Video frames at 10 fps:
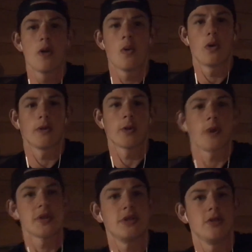or
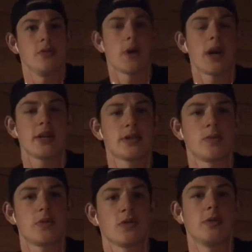request to do hikes,
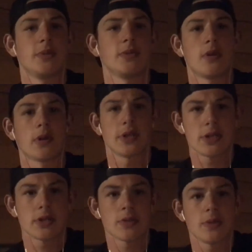which are a little bit longer
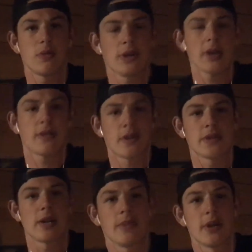distance, we didn't really have enough
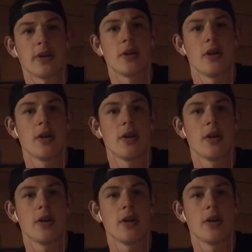time there,